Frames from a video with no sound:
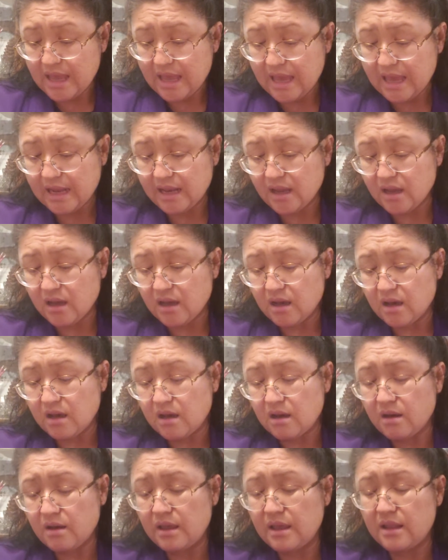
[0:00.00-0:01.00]

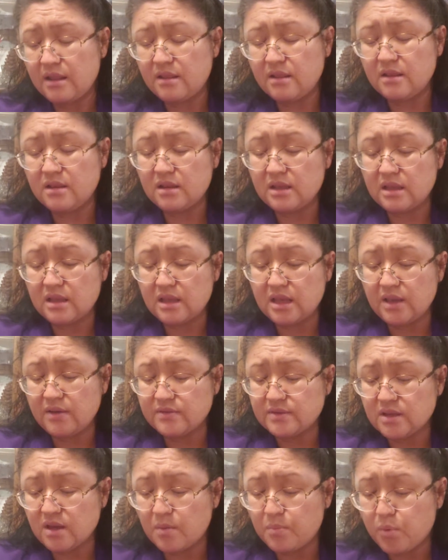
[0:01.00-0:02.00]
and
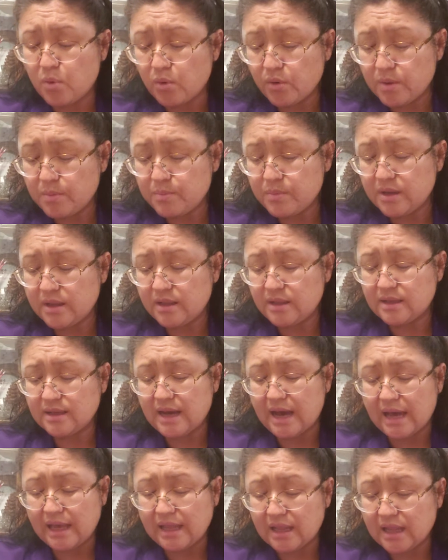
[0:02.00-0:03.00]
gives appointment
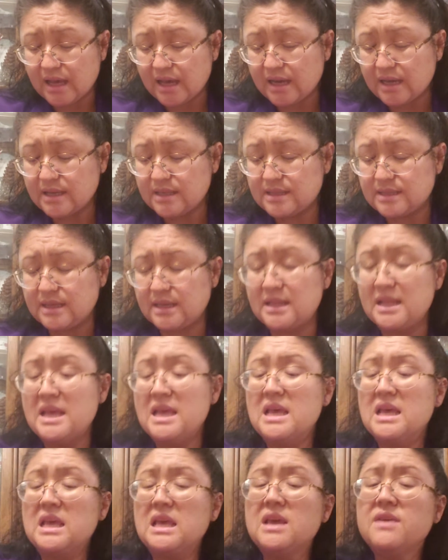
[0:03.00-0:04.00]
guidelines, and
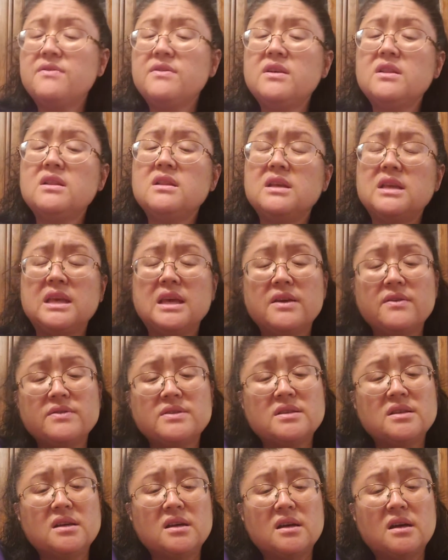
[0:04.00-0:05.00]
even
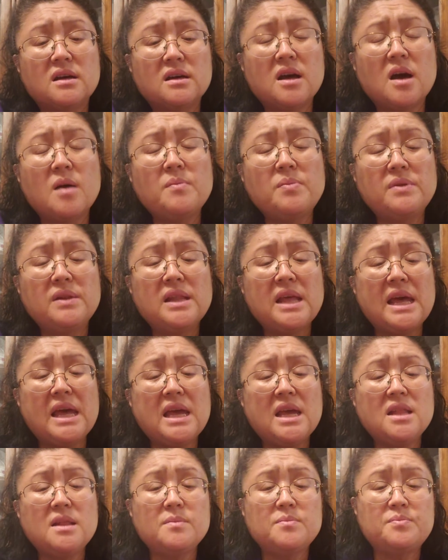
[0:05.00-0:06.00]
gives the
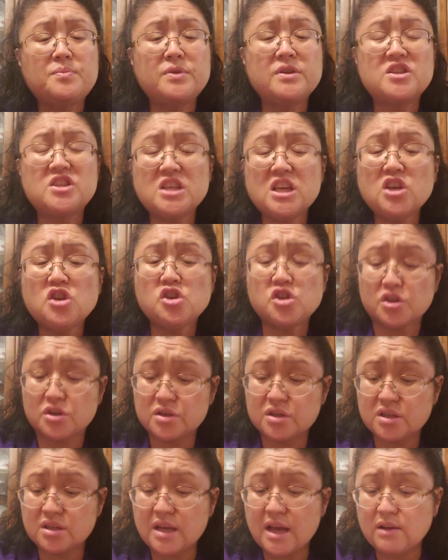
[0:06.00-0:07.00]
complaint
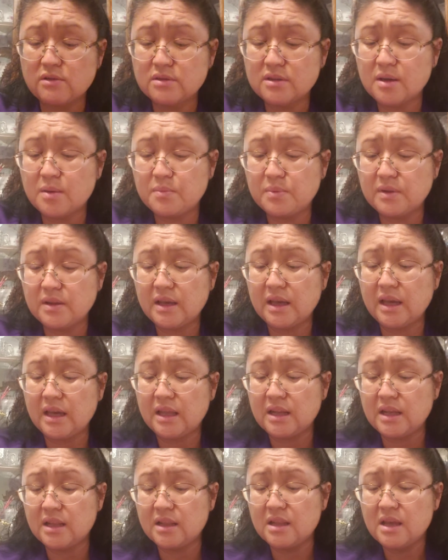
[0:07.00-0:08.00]
procedures, how to
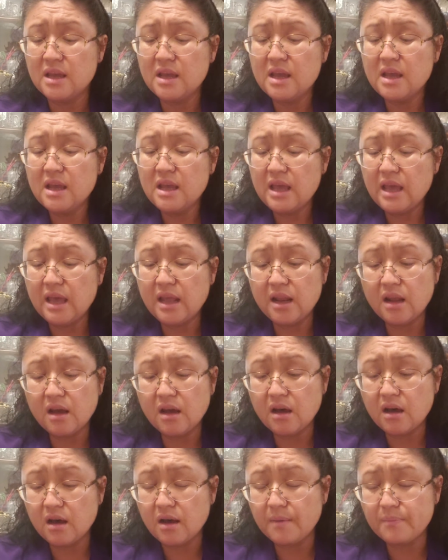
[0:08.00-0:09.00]
complain, and
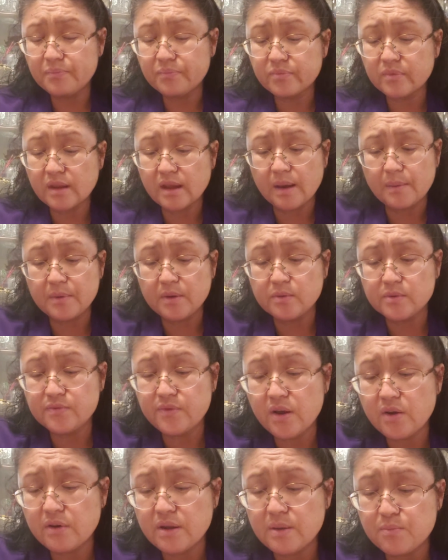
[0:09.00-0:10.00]
I mean, it was
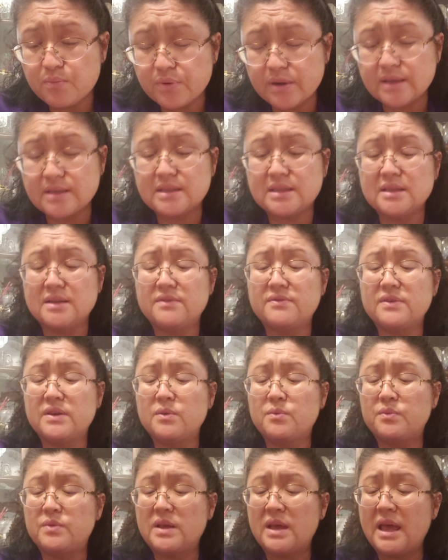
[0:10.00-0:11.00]
very impressive.
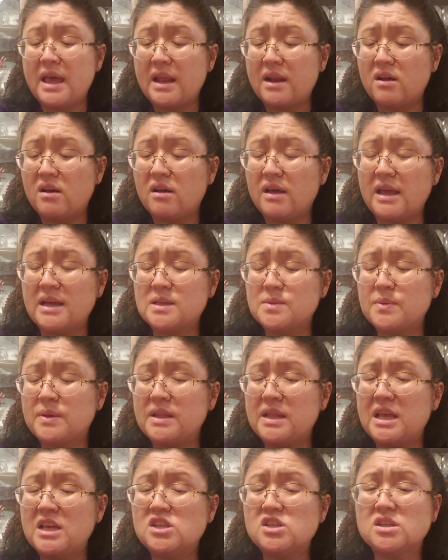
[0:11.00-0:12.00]
It had an
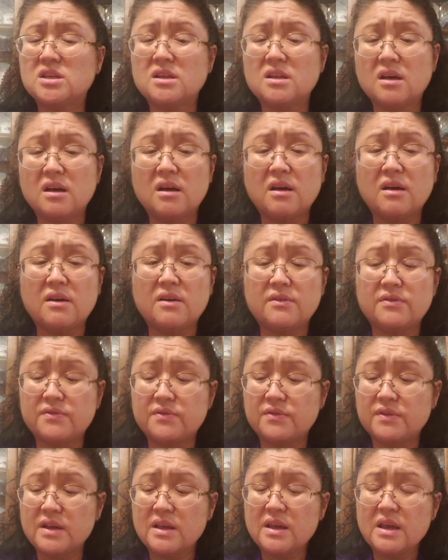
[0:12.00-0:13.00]
explanation
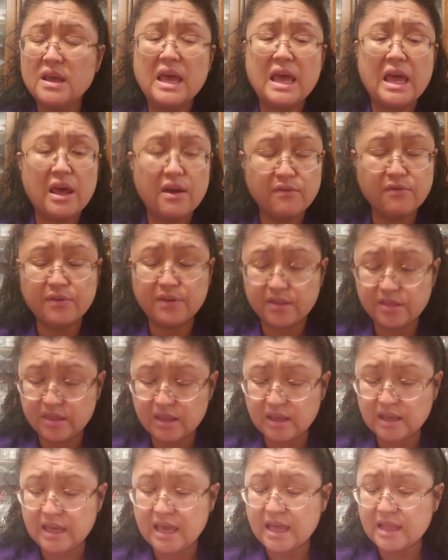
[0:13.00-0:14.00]
of
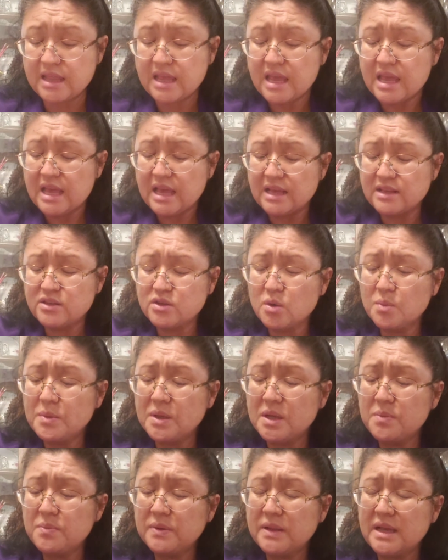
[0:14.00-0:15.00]
everything, and in so
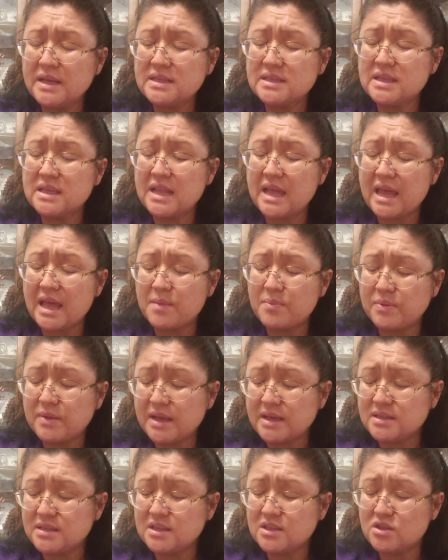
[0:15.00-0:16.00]
many places it had
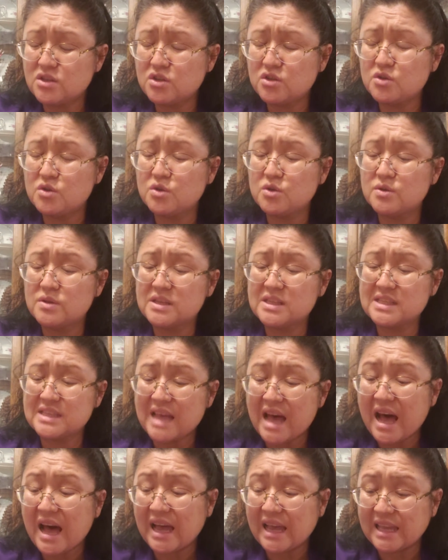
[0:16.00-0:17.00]
places to
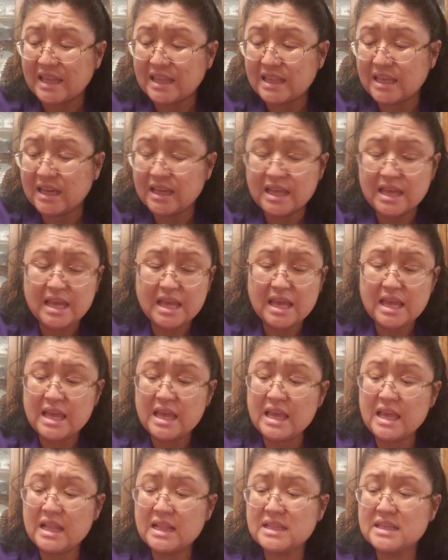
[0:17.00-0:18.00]
sign.
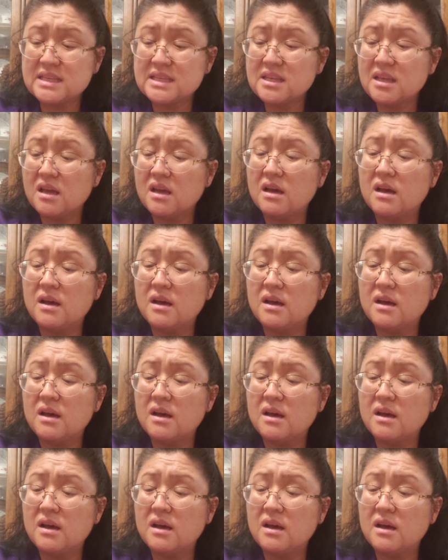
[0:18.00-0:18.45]
It